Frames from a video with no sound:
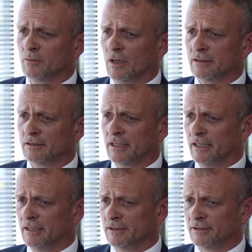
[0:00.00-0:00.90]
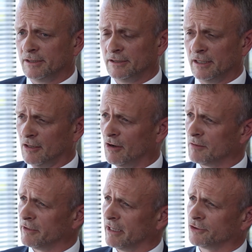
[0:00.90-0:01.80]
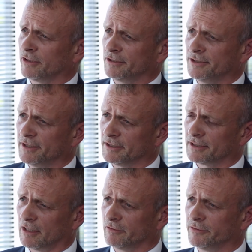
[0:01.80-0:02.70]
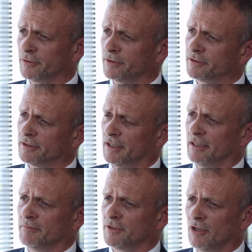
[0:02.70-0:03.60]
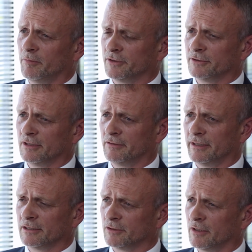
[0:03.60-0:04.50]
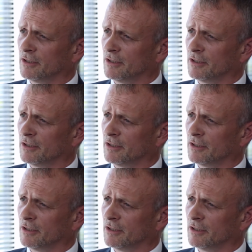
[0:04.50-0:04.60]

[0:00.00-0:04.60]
1 is in line with our strategy going forward to help us deliver that to our